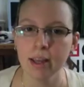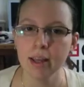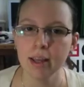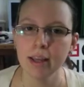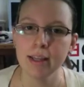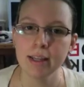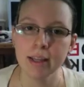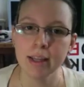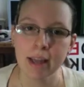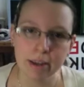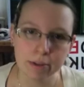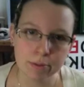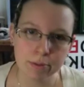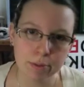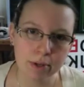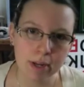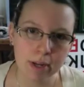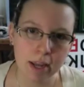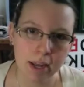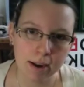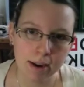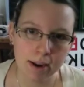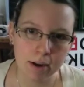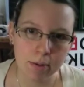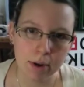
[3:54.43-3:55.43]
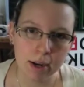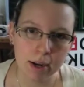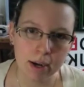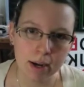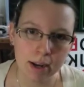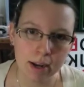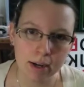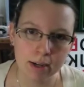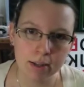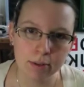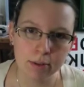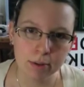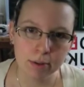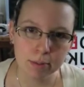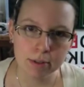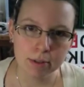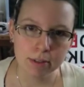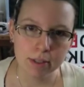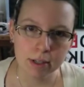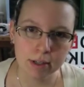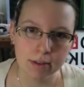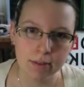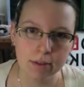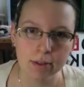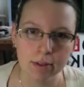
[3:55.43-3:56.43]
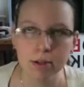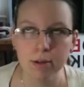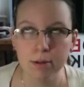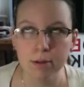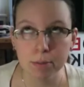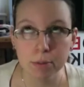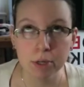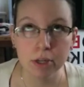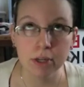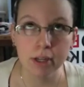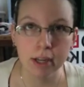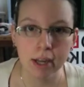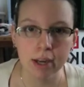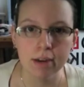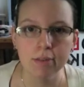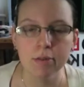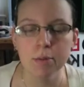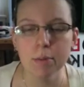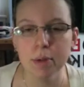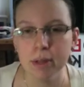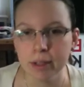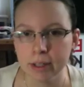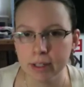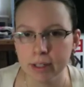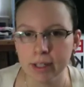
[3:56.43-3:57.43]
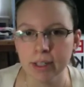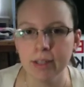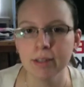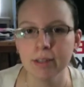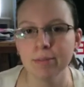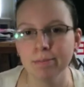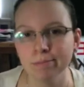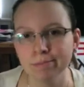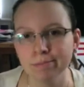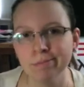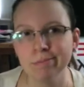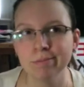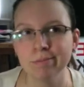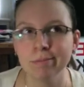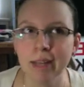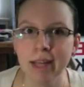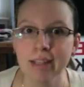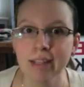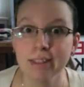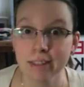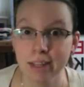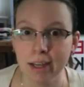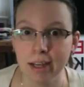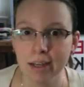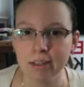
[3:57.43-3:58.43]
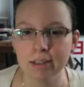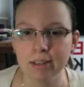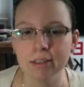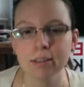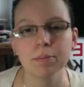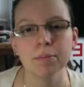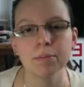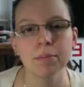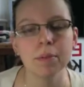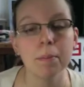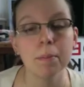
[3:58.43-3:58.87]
Yes, we're taking away 93% of your communicative ability. That sucks.